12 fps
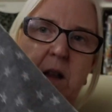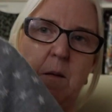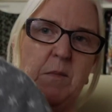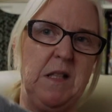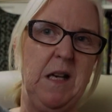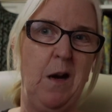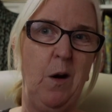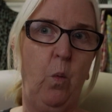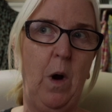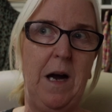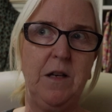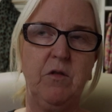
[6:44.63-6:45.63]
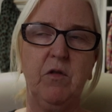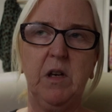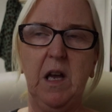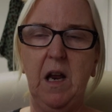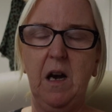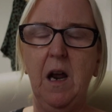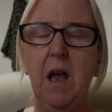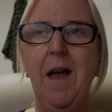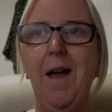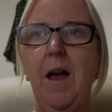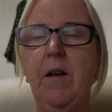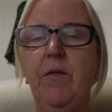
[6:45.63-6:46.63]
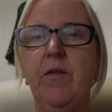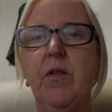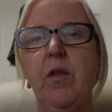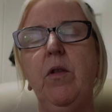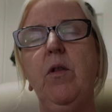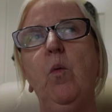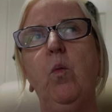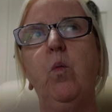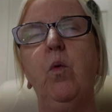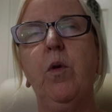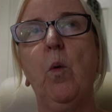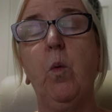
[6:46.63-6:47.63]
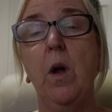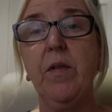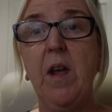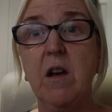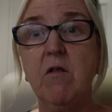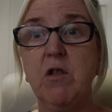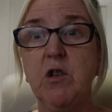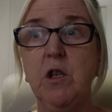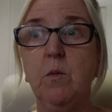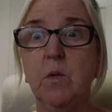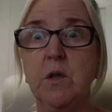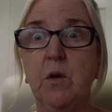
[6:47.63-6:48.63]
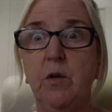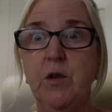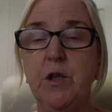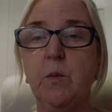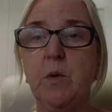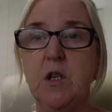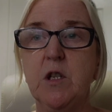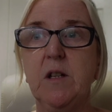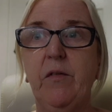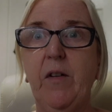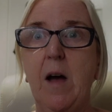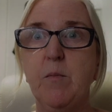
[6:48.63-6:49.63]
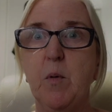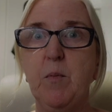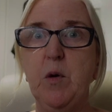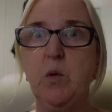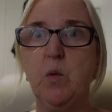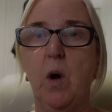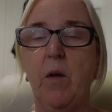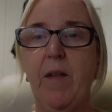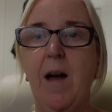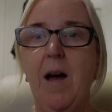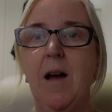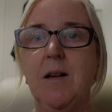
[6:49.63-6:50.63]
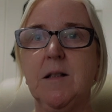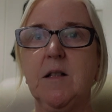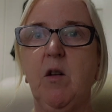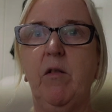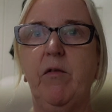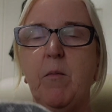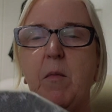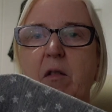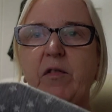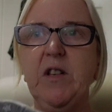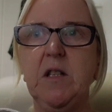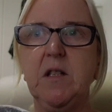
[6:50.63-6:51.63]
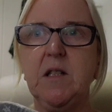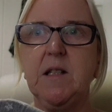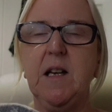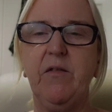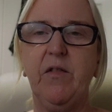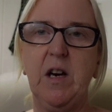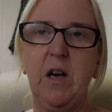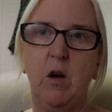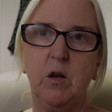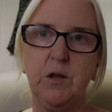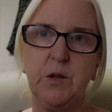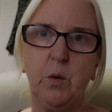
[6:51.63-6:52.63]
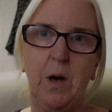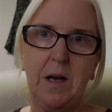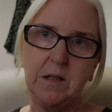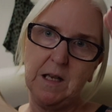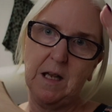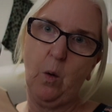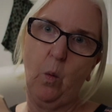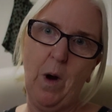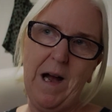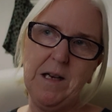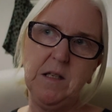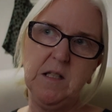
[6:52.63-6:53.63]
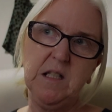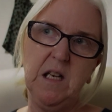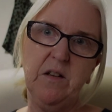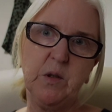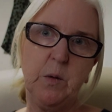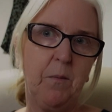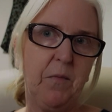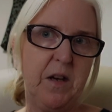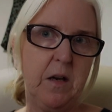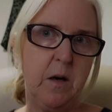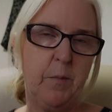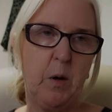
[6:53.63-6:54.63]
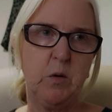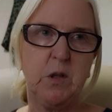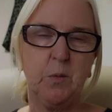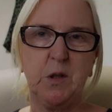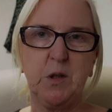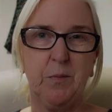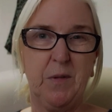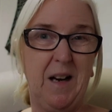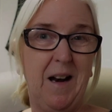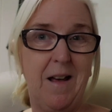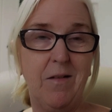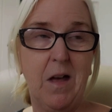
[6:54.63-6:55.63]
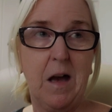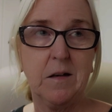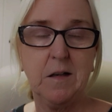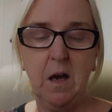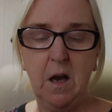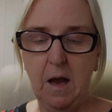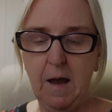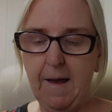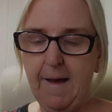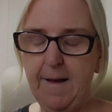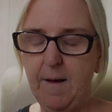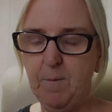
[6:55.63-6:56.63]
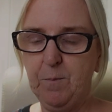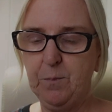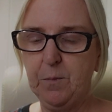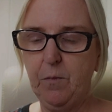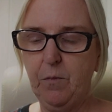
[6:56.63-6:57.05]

them slightly wider again. And the, the one that I originally was going to do, which is the Fibre Mood one, that has sort of a more fitted sleeve and it also has like a wider sleeve. So I'm thinking about doing something like that. Um,